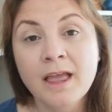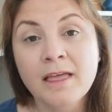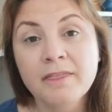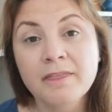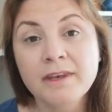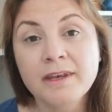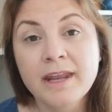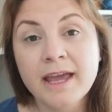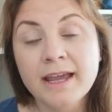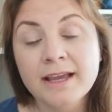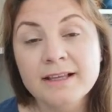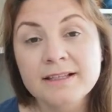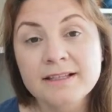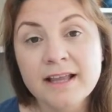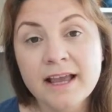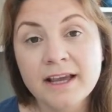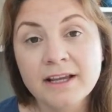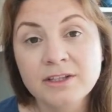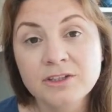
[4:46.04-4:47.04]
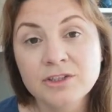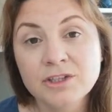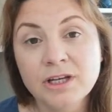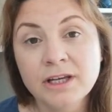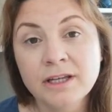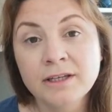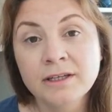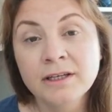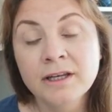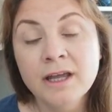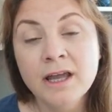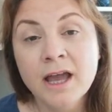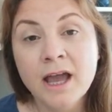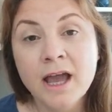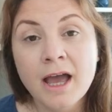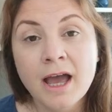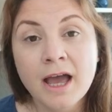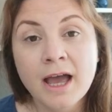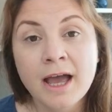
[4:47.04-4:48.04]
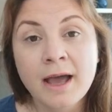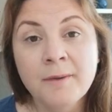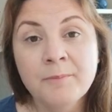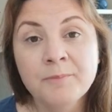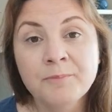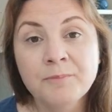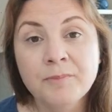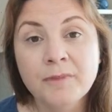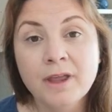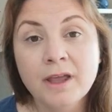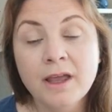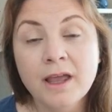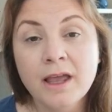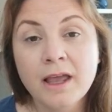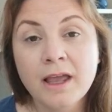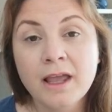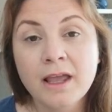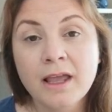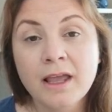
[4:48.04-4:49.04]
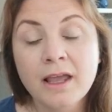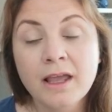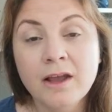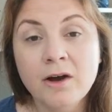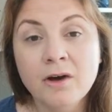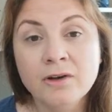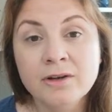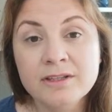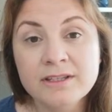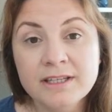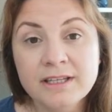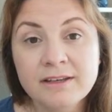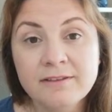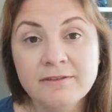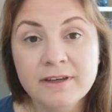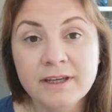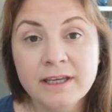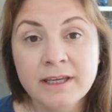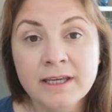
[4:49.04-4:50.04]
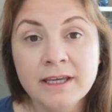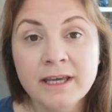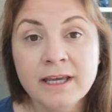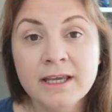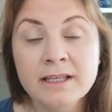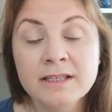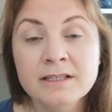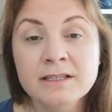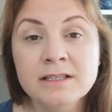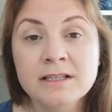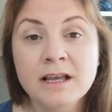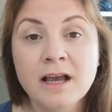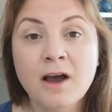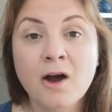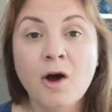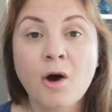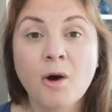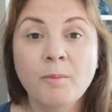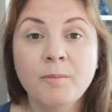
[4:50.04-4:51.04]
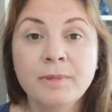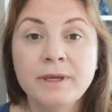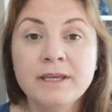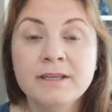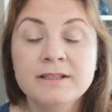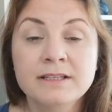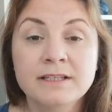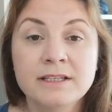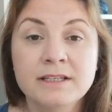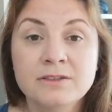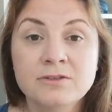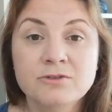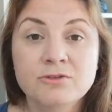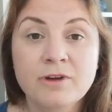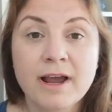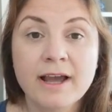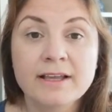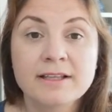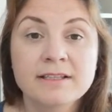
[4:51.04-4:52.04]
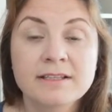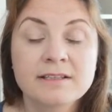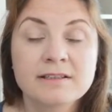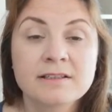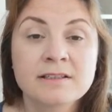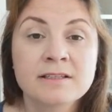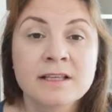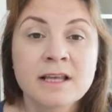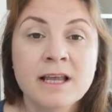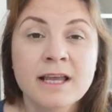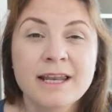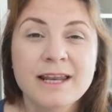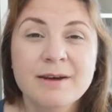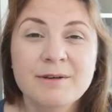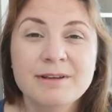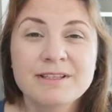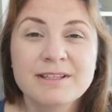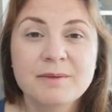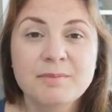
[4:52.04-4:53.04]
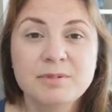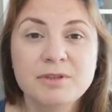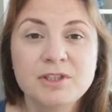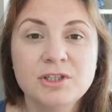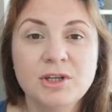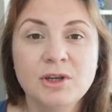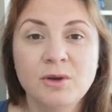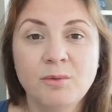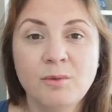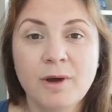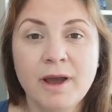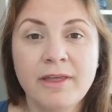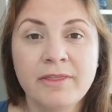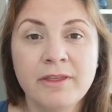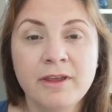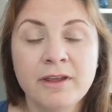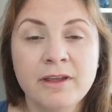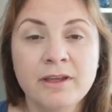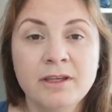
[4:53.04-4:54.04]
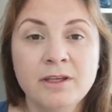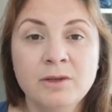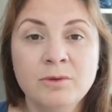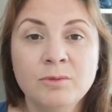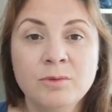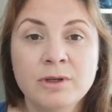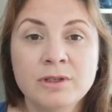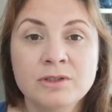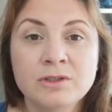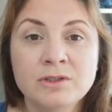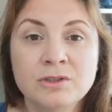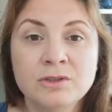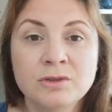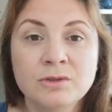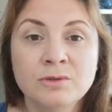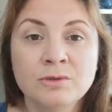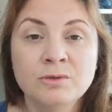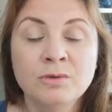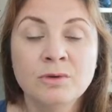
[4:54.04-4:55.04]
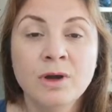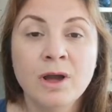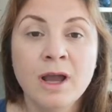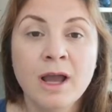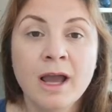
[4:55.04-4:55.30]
The next section on a CV is hobbies and interests. Now it's up to you whether you want to